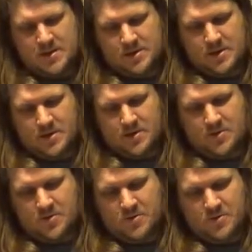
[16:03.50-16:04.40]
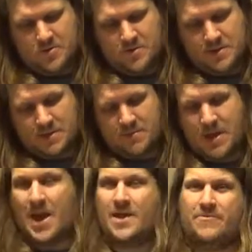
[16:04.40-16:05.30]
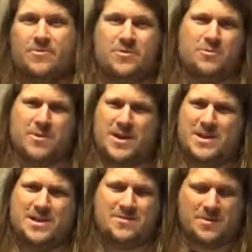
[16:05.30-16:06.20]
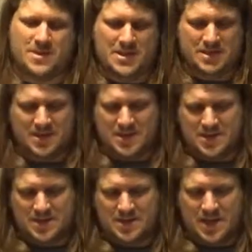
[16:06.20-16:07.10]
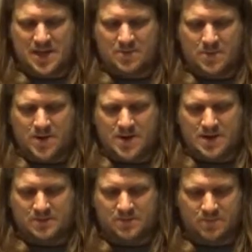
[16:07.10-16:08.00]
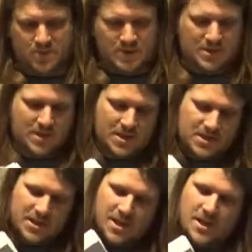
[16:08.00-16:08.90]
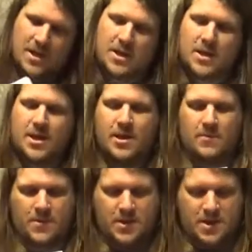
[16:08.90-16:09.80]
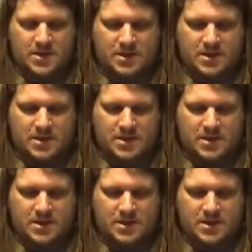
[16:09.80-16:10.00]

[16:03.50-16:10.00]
to something I have no idea what this is and why it was sent and whatnot.